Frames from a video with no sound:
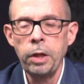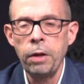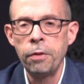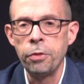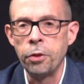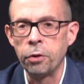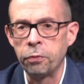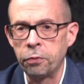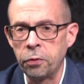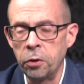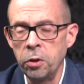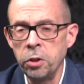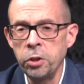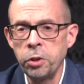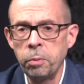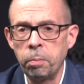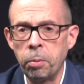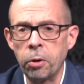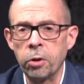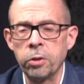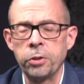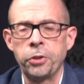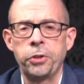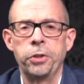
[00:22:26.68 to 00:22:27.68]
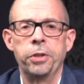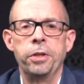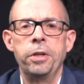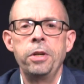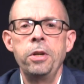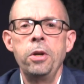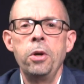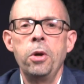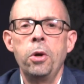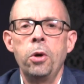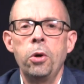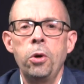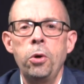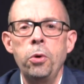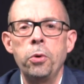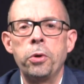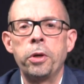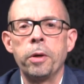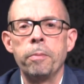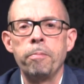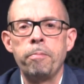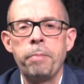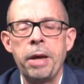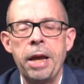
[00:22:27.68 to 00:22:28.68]
the first person who
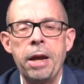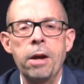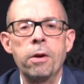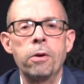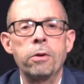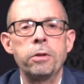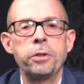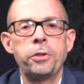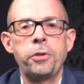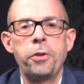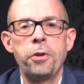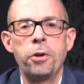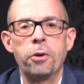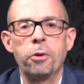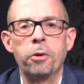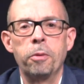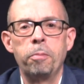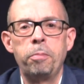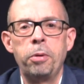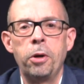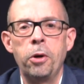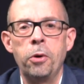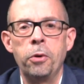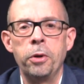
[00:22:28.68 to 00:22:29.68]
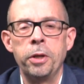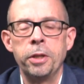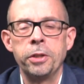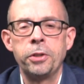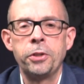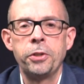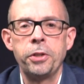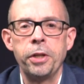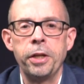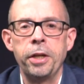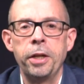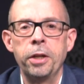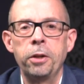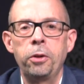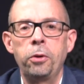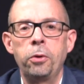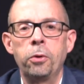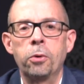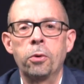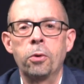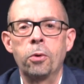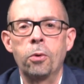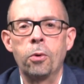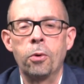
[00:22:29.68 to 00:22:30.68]
compares their opponents to
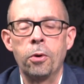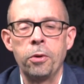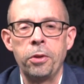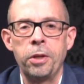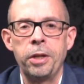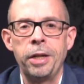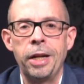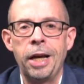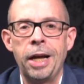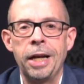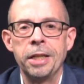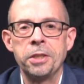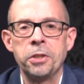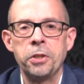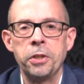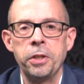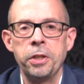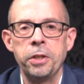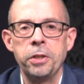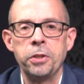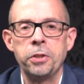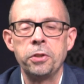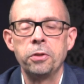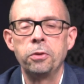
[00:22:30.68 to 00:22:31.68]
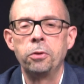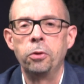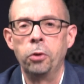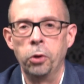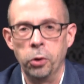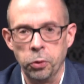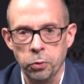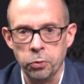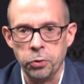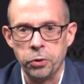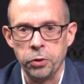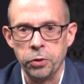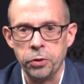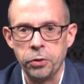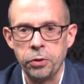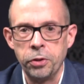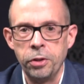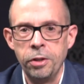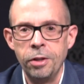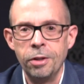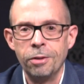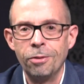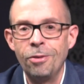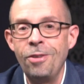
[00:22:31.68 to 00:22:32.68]
Hitler or the Nazis loses,
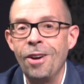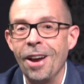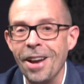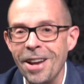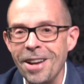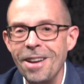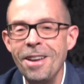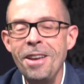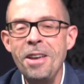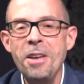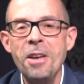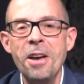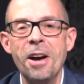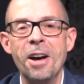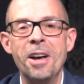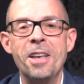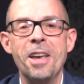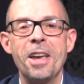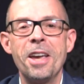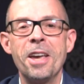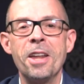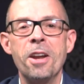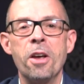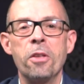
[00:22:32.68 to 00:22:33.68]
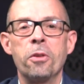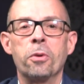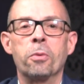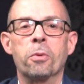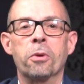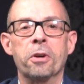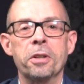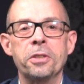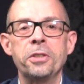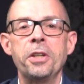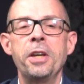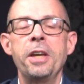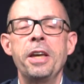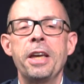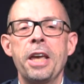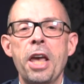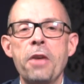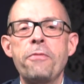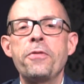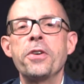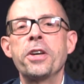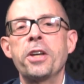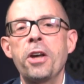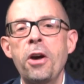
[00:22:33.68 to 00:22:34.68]
right? In other words,
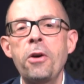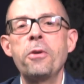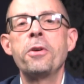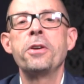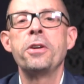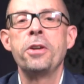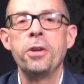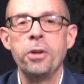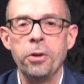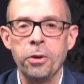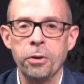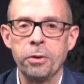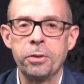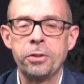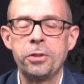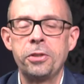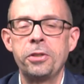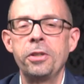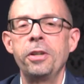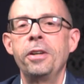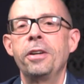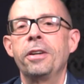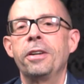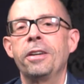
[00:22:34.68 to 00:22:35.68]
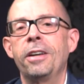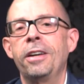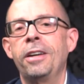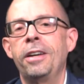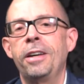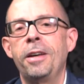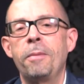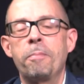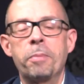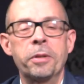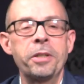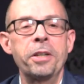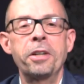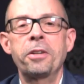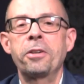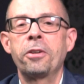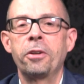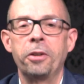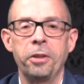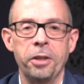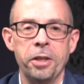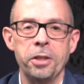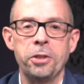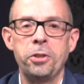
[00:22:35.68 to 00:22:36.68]
if you go to nukes,
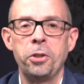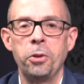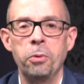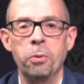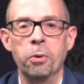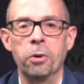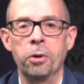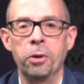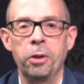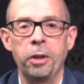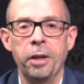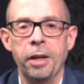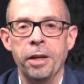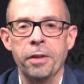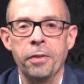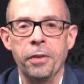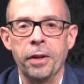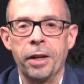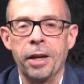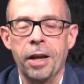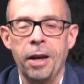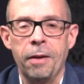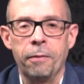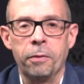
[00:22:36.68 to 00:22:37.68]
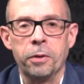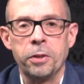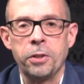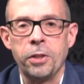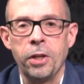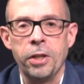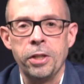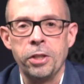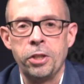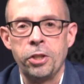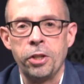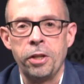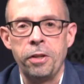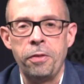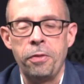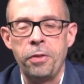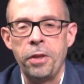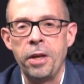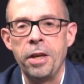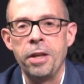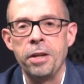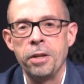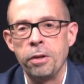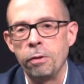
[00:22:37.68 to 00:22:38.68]
particularly too early in the conversation,
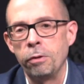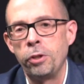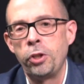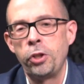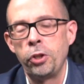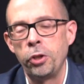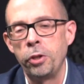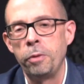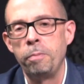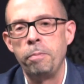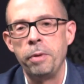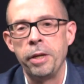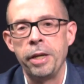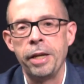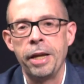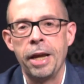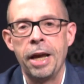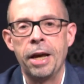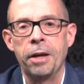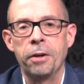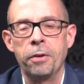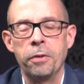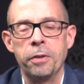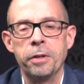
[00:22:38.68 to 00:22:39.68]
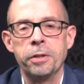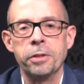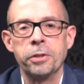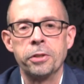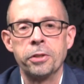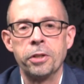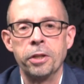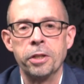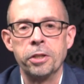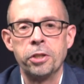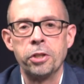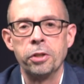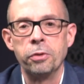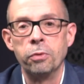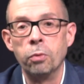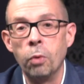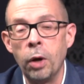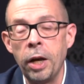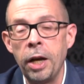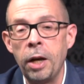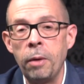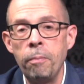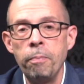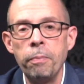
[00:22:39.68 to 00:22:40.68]
then you should be out of the discussion.
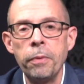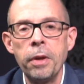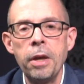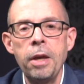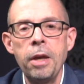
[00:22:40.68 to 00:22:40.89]
Well,